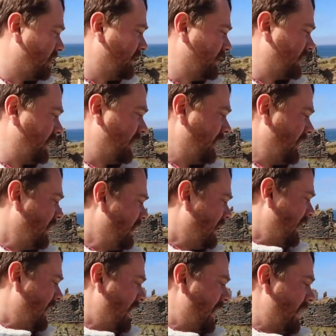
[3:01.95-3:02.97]
obviously.
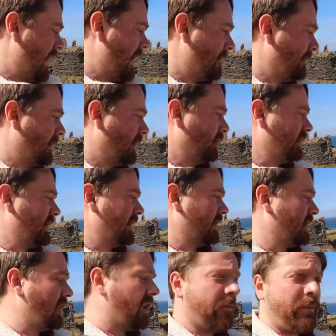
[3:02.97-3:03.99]
It looks like
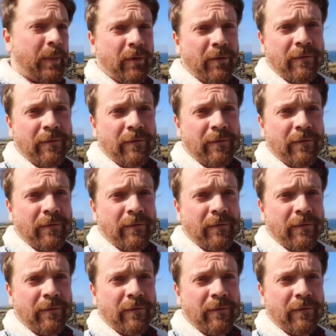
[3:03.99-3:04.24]
there's a lot of people